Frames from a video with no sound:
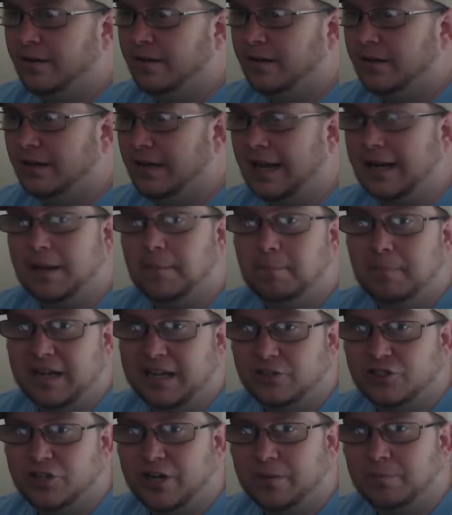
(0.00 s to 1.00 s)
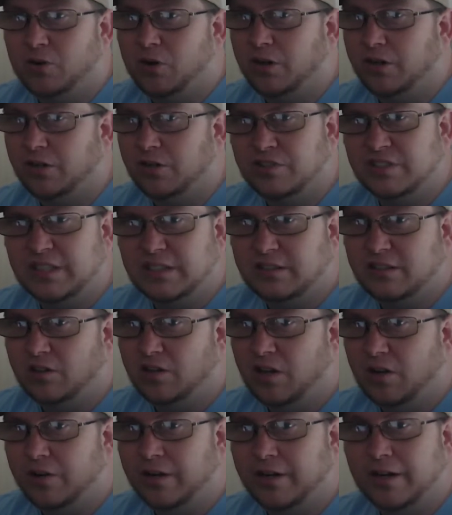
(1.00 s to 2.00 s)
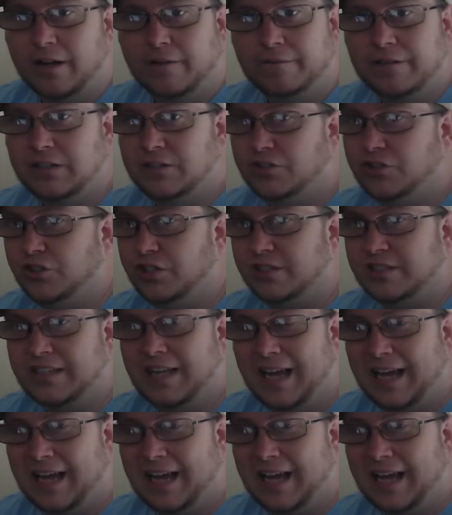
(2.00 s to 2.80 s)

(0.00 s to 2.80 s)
Like a bench at a park. You sit there long enough, it's just,